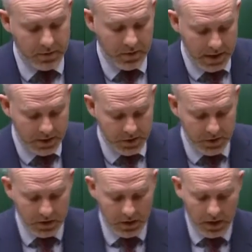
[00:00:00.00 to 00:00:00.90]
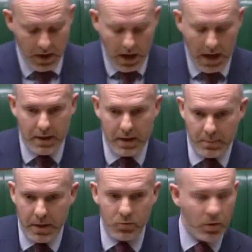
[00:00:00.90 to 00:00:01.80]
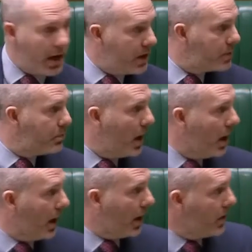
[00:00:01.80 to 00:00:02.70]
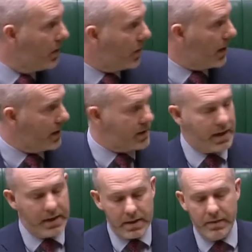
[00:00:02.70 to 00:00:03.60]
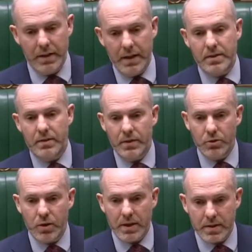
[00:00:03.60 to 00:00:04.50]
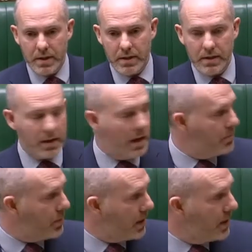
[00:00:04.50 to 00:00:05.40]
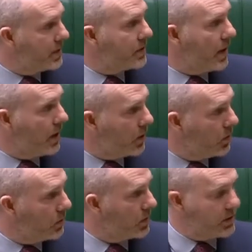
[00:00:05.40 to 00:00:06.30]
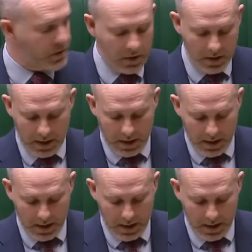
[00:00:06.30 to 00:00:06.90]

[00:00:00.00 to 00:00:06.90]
of this, and this being raised by that extensive list of interested MPs, stakeholders and